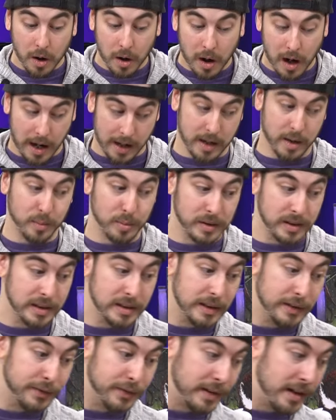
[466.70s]
I
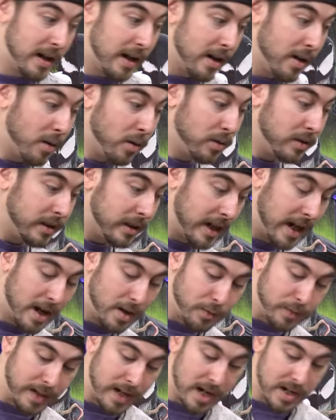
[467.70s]
completely forgot. Holy cow,
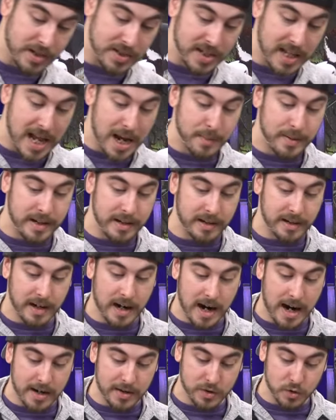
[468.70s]
we got a slab here,
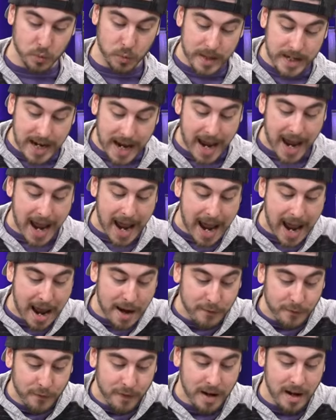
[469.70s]
guys. We
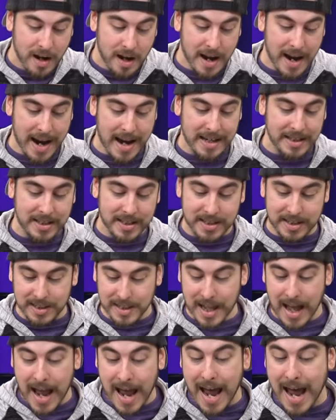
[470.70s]
have a
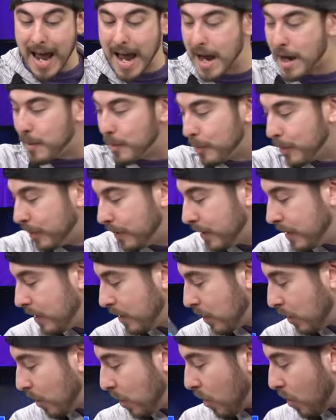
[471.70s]
slab.
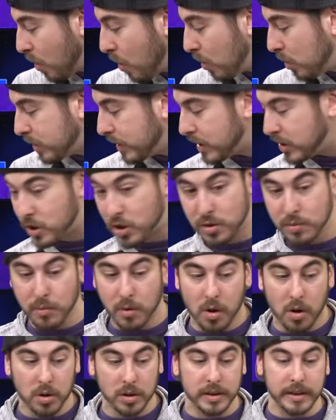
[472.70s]
Holy
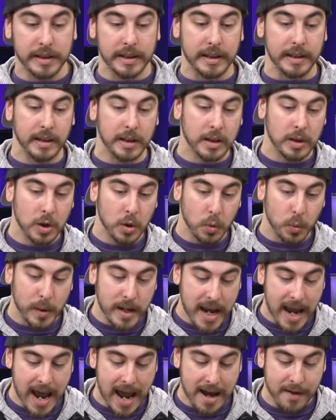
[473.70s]
schmoly. We
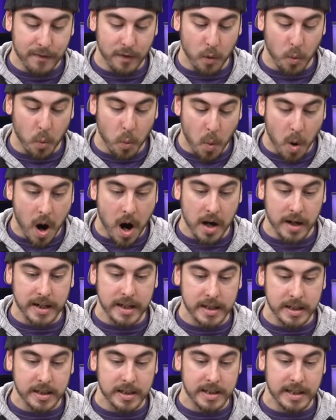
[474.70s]
have a
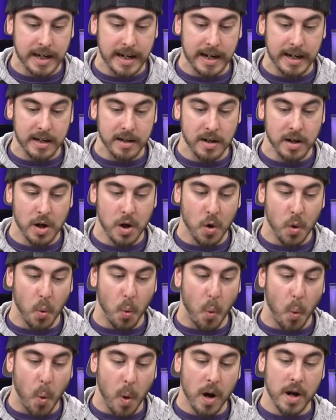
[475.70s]
Walking Dead
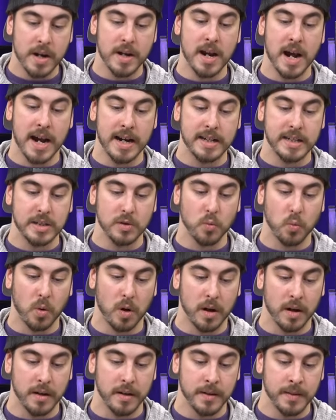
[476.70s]
one
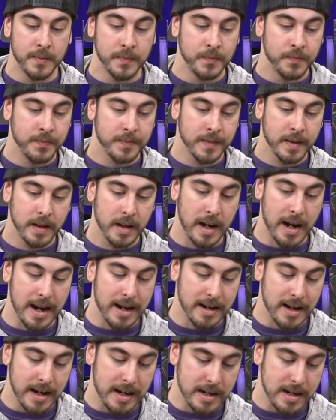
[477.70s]
ninety-one
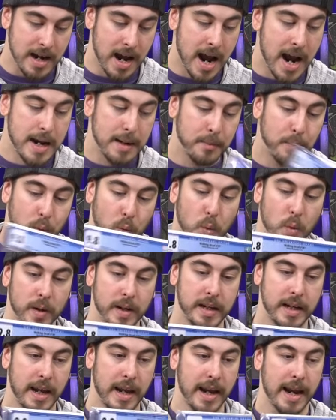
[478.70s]
and a nine
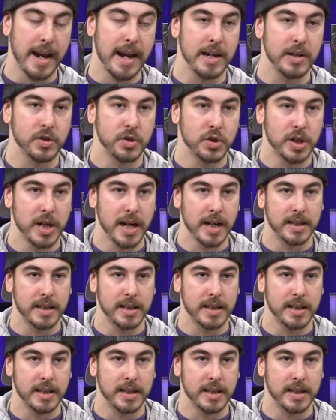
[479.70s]
point eight. Check